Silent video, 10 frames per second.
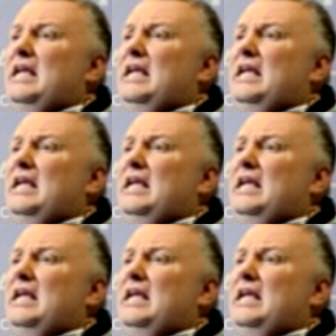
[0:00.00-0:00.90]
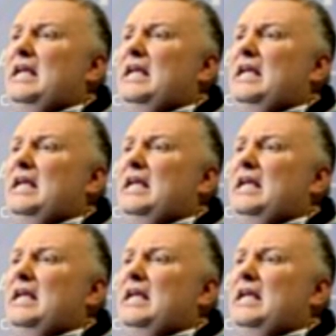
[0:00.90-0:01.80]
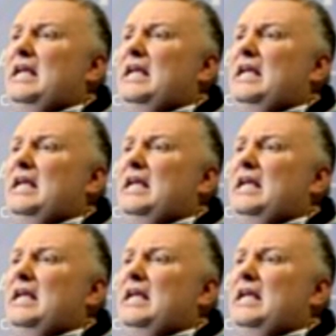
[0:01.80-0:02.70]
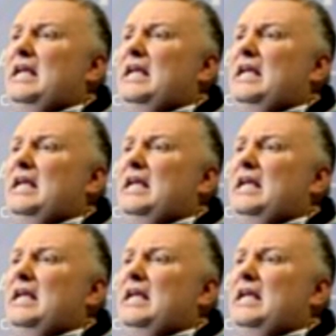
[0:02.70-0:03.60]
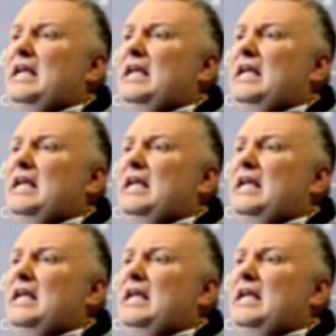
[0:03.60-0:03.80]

This is a still picture; no speech is visible.